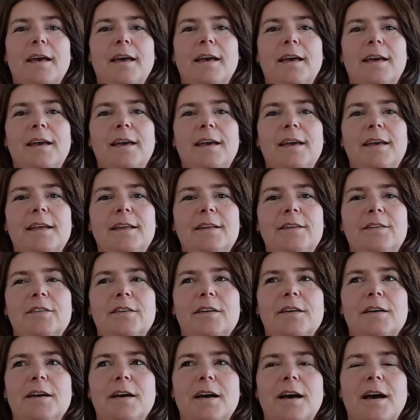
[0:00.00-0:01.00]

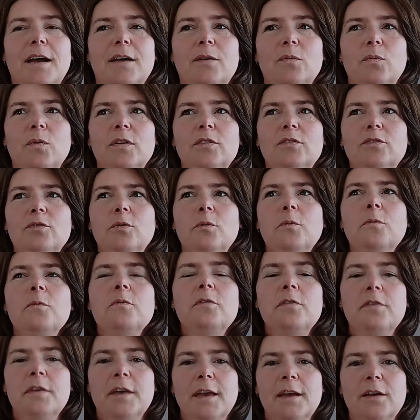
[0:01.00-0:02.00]
And I want
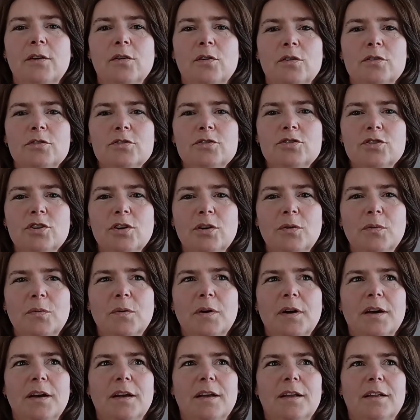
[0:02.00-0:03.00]
to thank
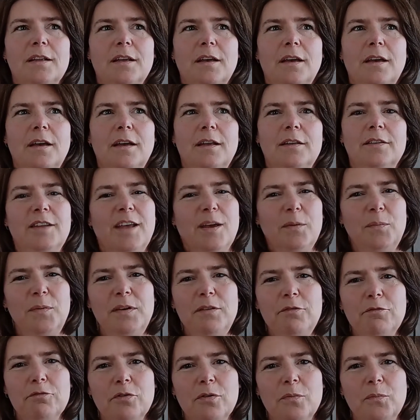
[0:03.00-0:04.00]
also
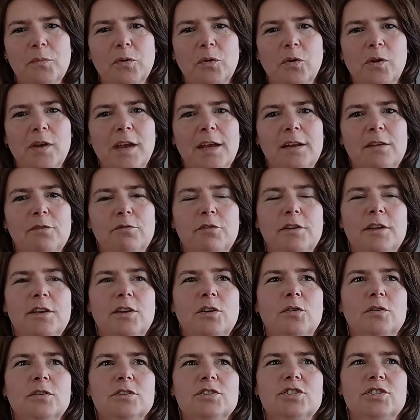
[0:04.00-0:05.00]
Debbie from Creatively
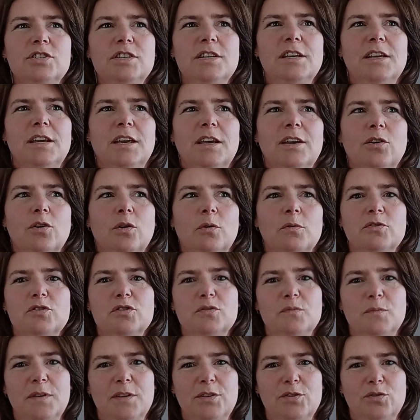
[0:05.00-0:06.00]
Yours. She
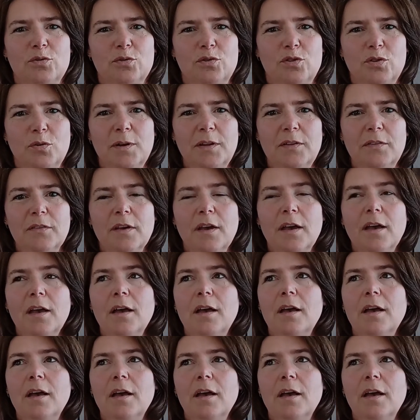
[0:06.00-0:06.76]
encouraged me to do it.